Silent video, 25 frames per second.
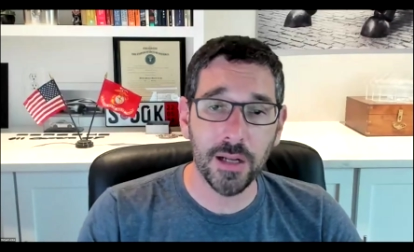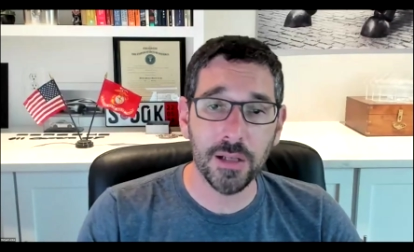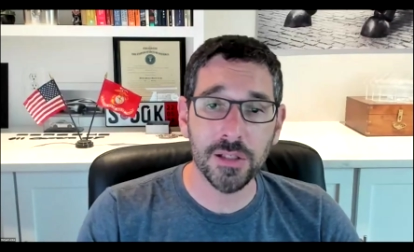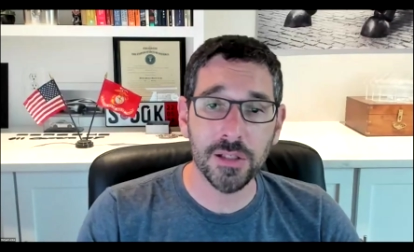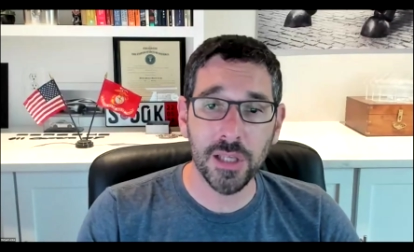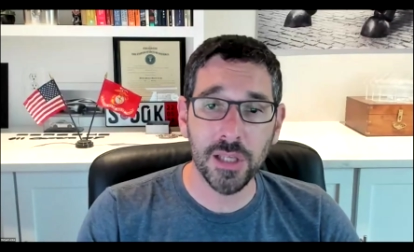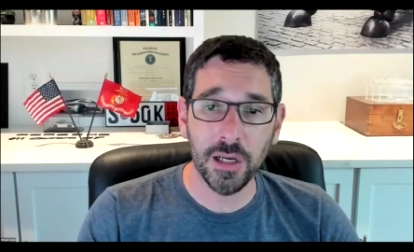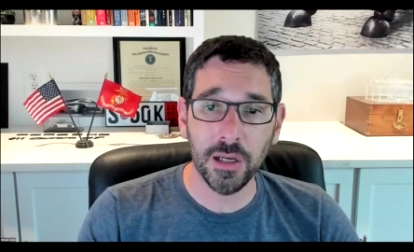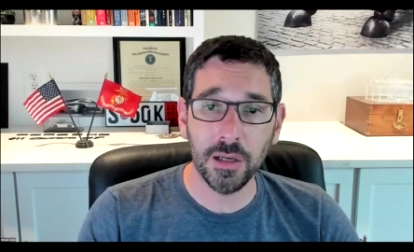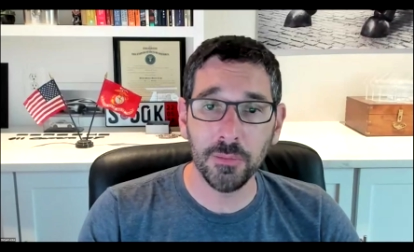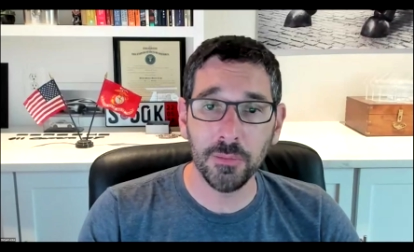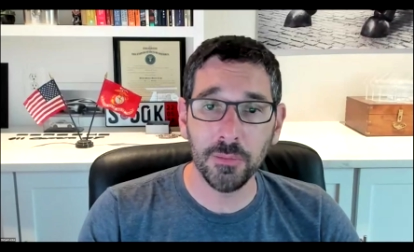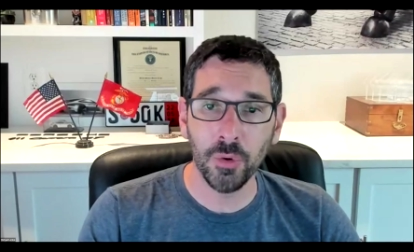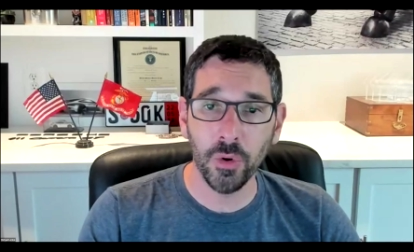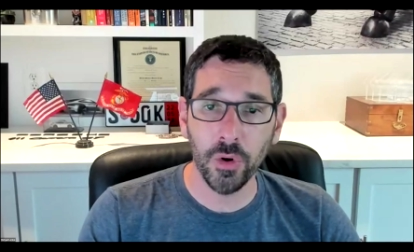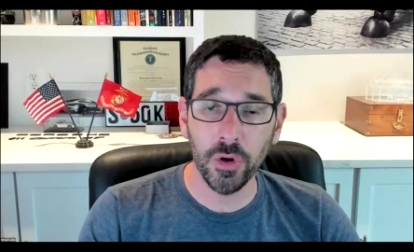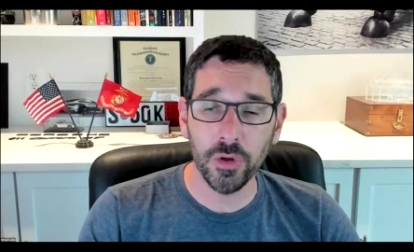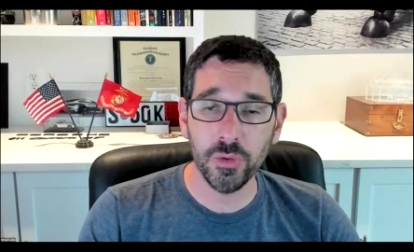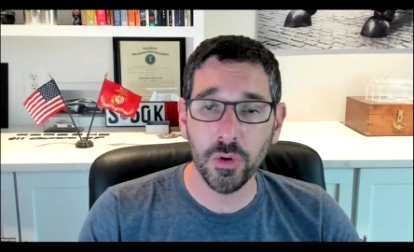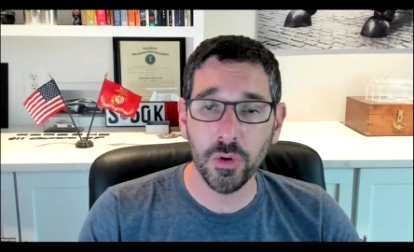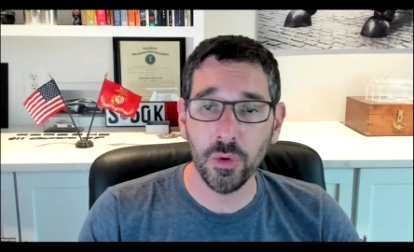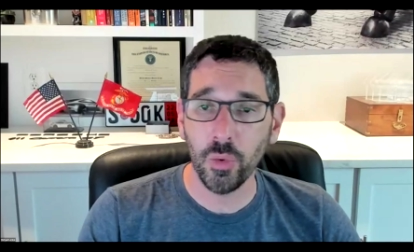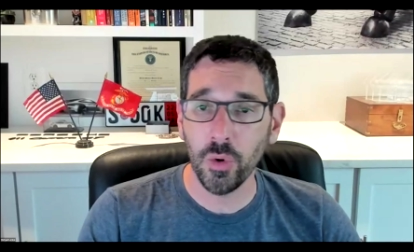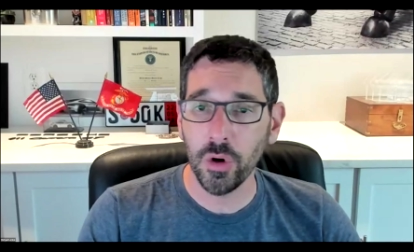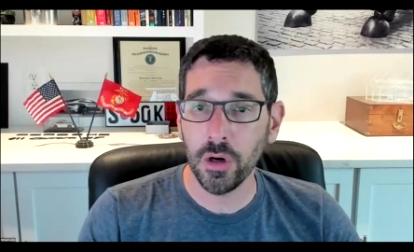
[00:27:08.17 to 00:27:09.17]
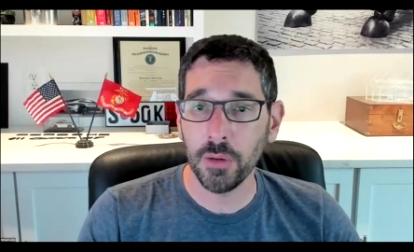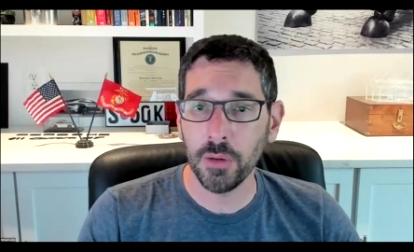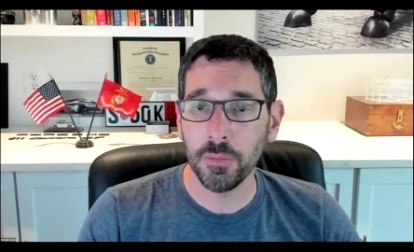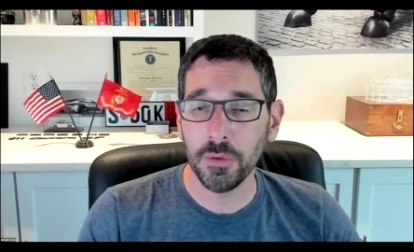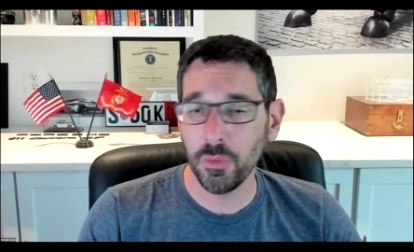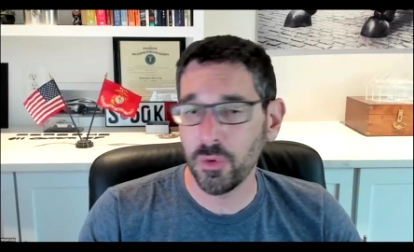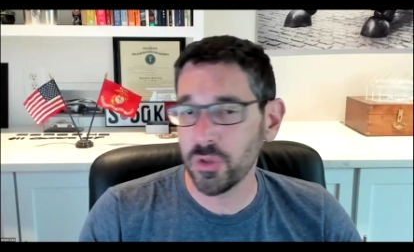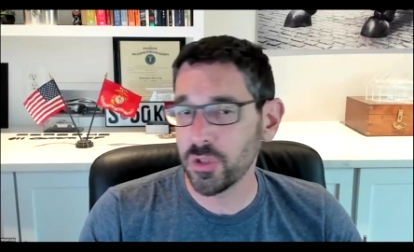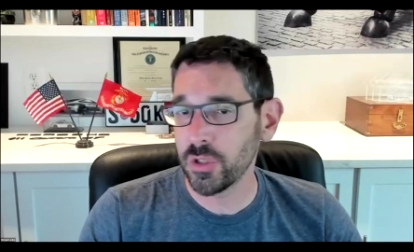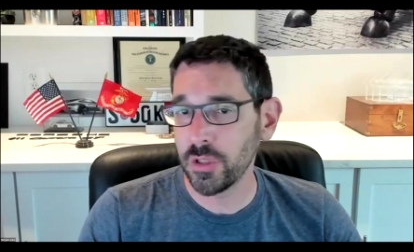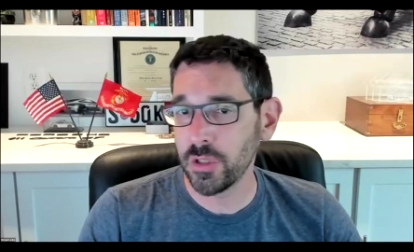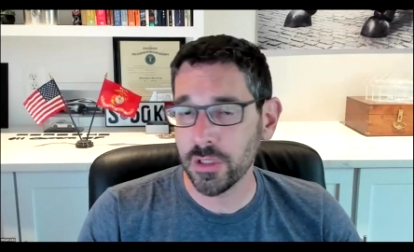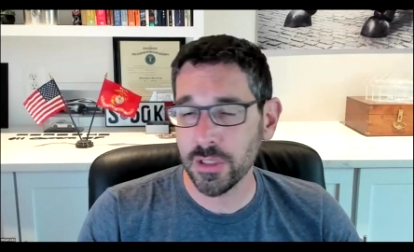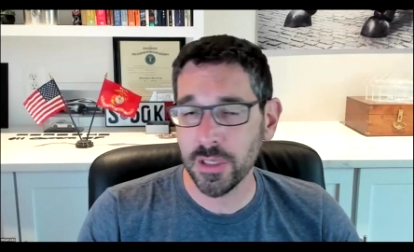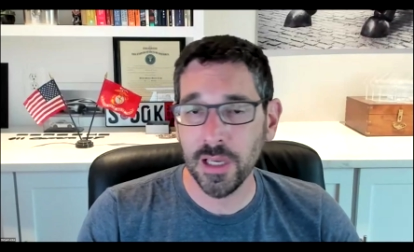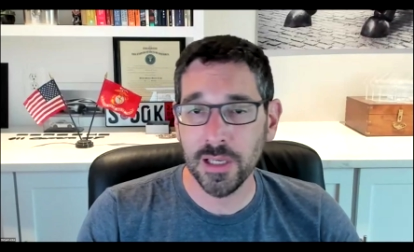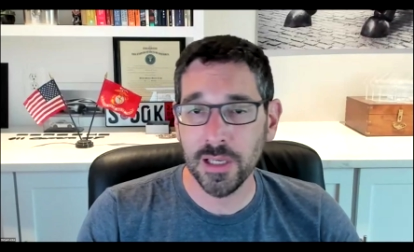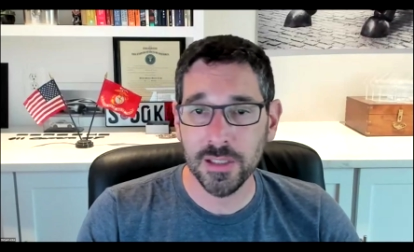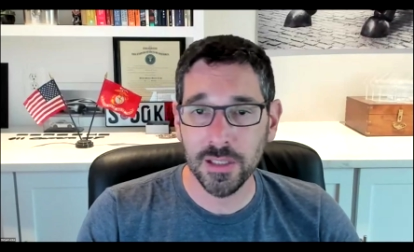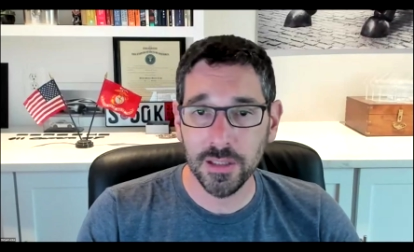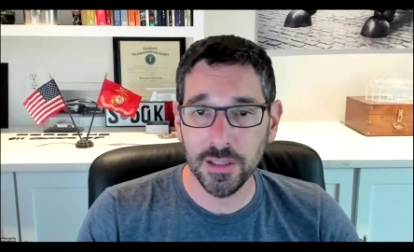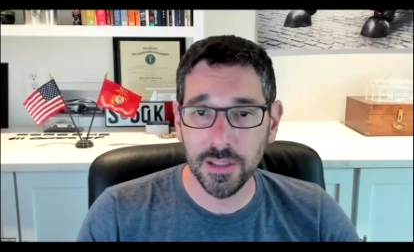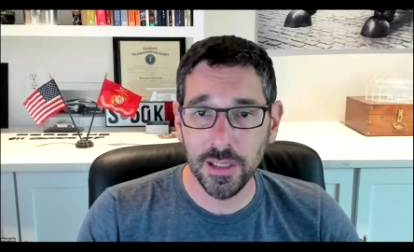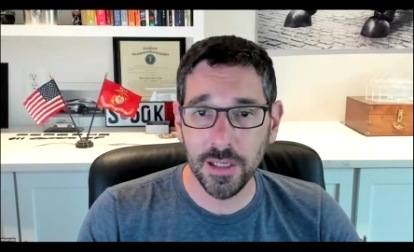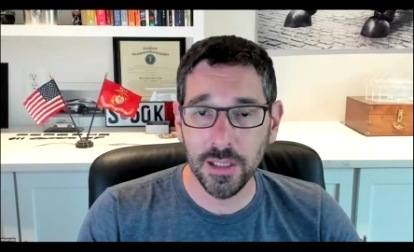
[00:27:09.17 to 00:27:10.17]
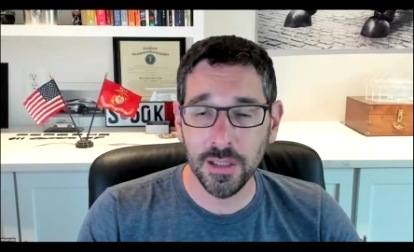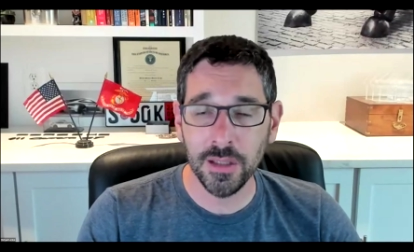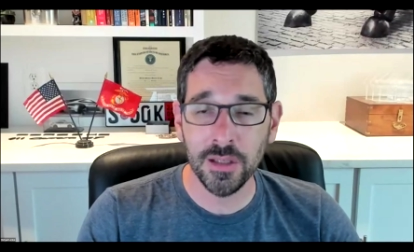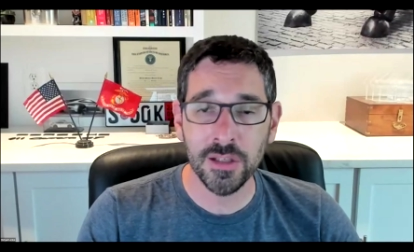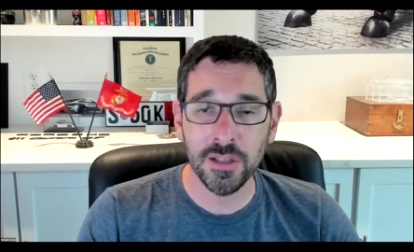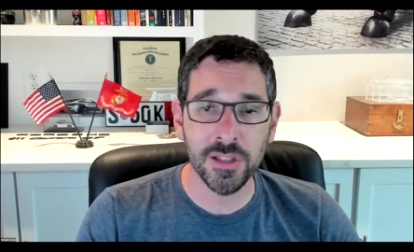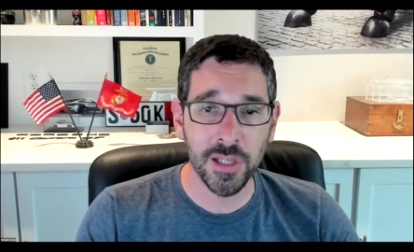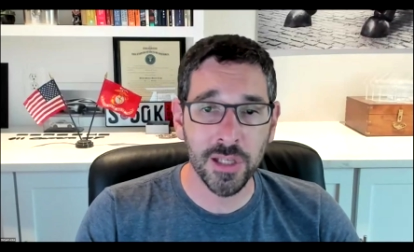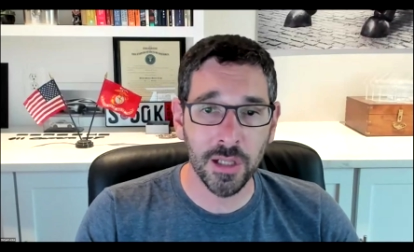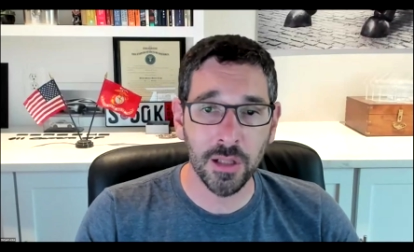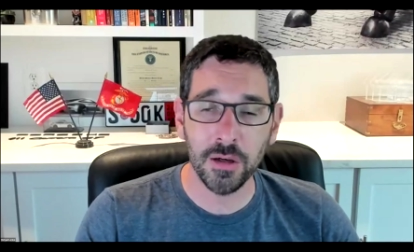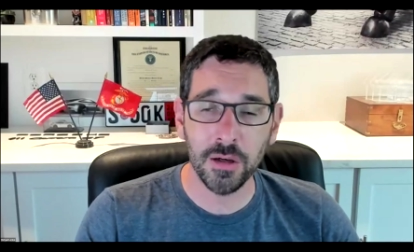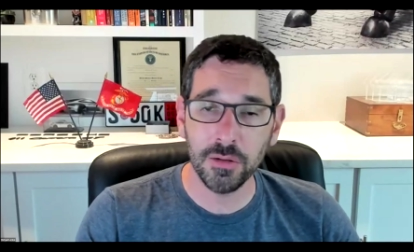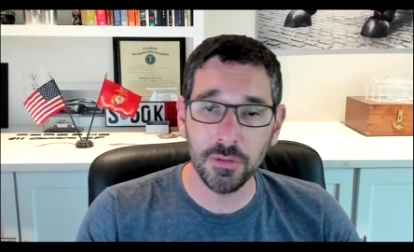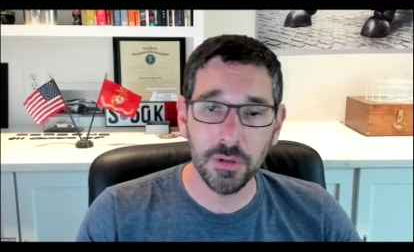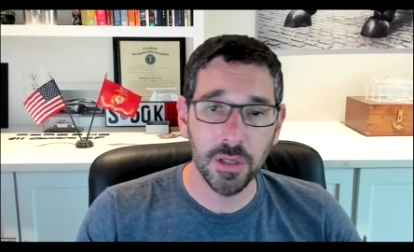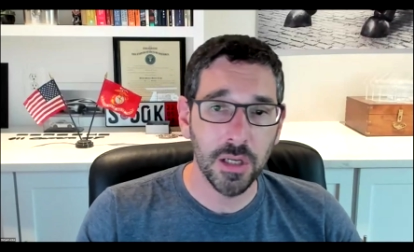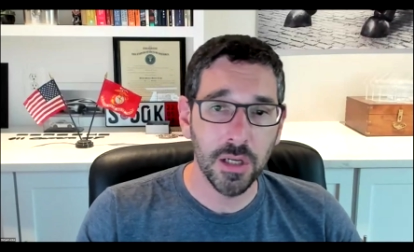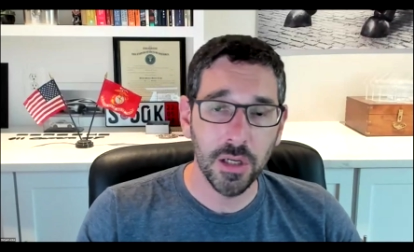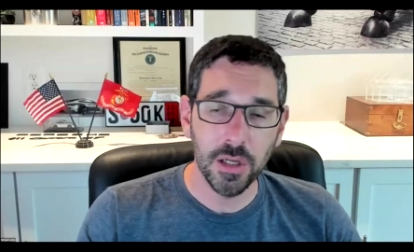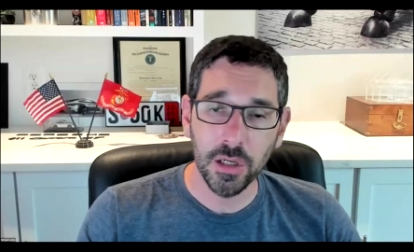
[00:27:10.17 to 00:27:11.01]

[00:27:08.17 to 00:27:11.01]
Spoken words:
a second mortgage requirement, which in this case it did, the seller